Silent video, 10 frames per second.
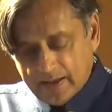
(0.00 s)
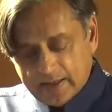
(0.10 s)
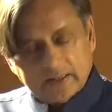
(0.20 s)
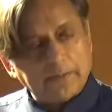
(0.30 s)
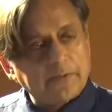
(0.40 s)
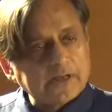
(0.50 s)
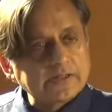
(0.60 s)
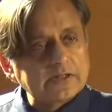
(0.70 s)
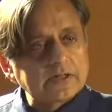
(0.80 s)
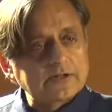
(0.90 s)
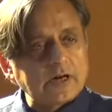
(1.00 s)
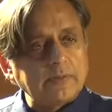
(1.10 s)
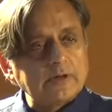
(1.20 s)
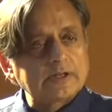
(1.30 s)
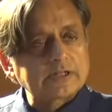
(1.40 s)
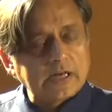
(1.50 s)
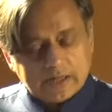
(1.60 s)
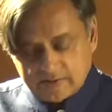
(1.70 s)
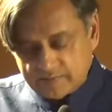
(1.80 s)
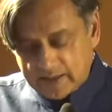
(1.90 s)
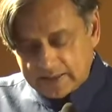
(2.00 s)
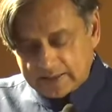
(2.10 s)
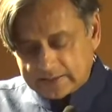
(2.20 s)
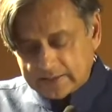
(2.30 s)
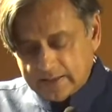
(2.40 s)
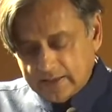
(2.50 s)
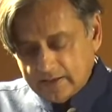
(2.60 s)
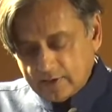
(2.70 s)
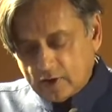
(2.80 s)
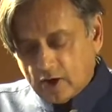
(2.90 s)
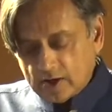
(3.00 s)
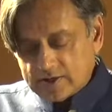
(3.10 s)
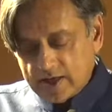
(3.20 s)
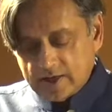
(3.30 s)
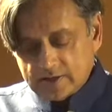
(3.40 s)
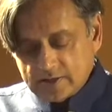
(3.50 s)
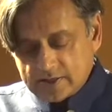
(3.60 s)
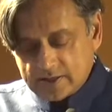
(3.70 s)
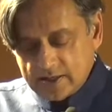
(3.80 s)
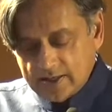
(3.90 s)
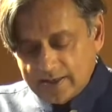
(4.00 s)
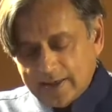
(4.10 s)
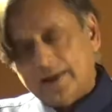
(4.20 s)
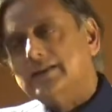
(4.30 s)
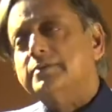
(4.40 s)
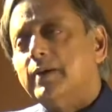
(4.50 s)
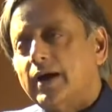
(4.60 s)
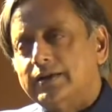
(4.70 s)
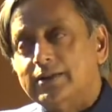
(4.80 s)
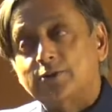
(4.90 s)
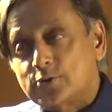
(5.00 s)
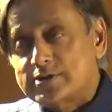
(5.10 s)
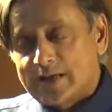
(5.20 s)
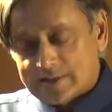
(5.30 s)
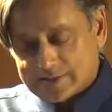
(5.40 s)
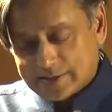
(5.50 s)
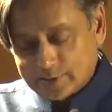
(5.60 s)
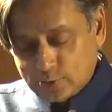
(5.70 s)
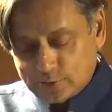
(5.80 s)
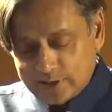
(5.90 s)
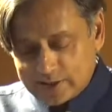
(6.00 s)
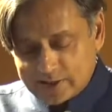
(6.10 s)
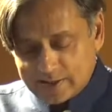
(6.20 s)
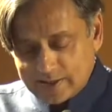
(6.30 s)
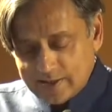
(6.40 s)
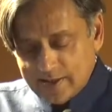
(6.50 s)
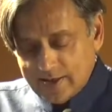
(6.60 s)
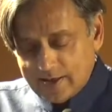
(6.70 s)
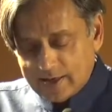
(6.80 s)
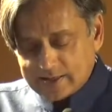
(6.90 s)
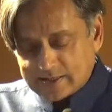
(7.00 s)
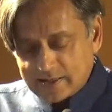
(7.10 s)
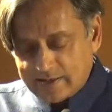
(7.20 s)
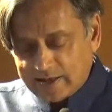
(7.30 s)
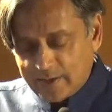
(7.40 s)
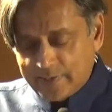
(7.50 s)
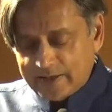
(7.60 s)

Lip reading: In the present troubled state of Bharat, God's agents, aided by an enthusiastic Doordarshan, are stirring up